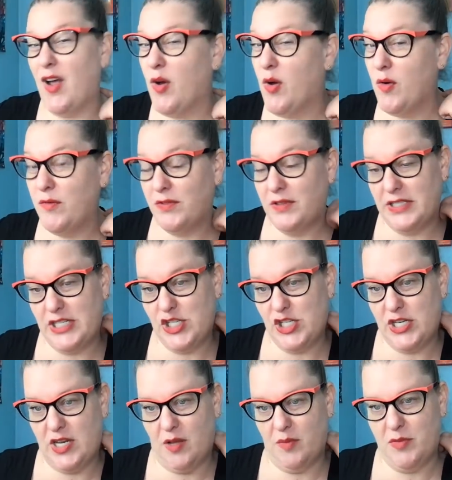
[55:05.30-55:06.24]
hopefully
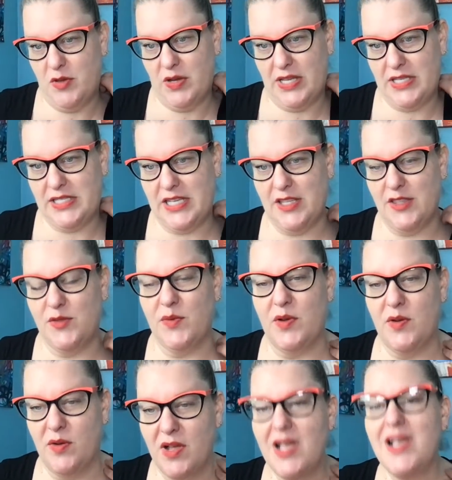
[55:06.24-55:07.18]
should help you guys get
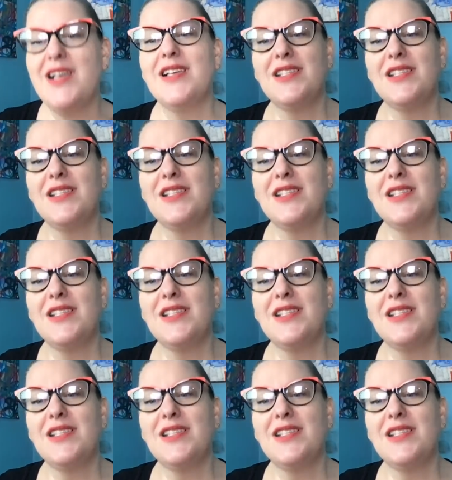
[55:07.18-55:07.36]
through.